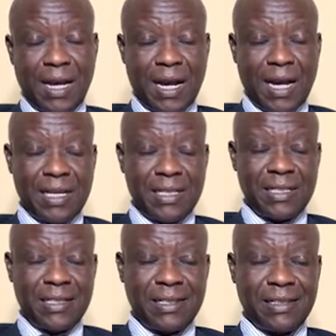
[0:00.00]
and
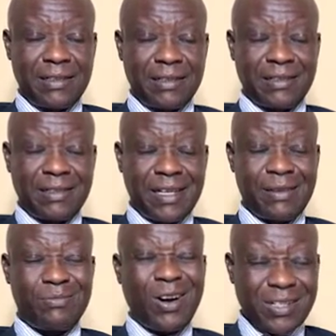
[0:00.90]

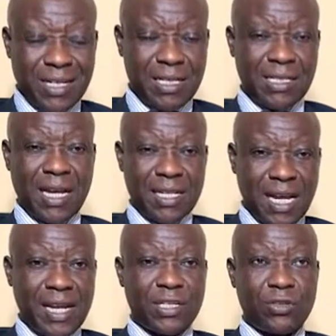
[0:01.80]
importance
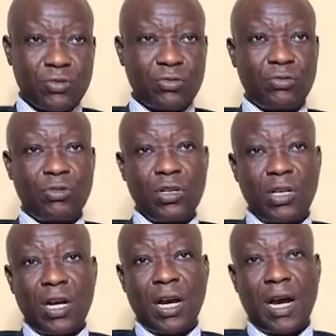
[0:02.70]
attached to
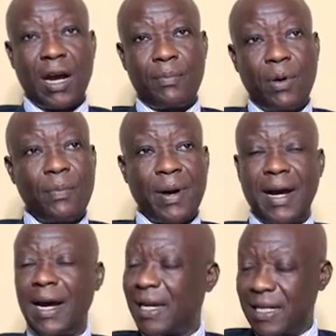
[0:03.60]

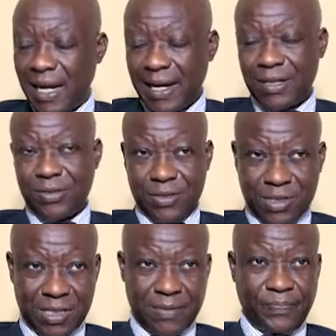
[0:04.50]
Popper and
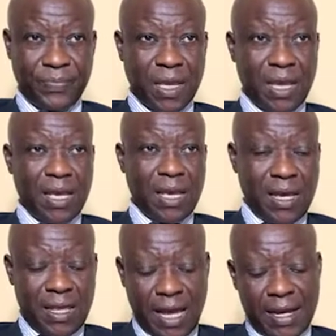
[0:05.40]
Lakatos.
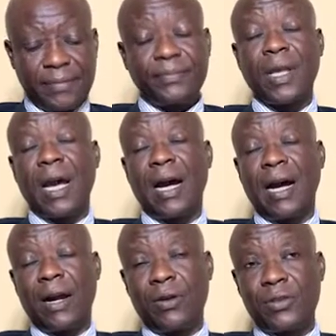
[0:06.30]
Then
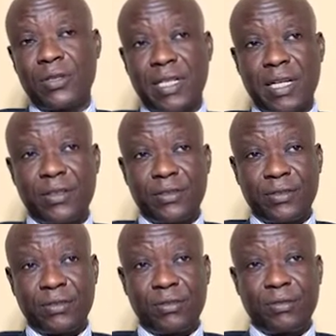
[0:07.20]
I'll also take you
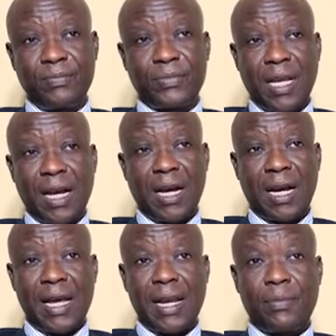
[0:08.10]
through
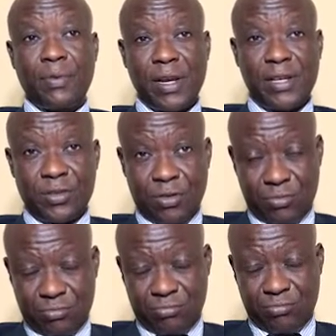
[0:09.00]
an
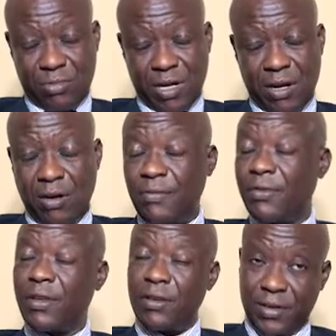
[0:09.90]
appraisal of
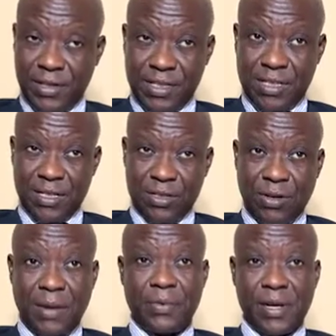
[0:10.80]
theories,
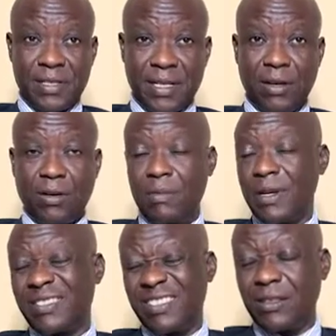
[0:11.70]
so appraising
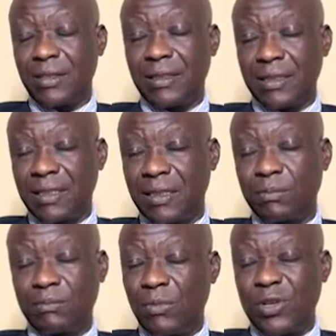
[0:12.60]
economic theories,
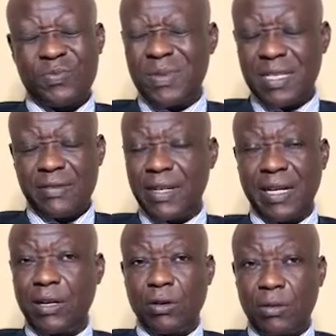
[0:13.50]
more
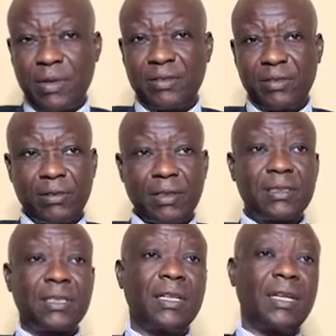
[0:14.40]
specifically economic theories.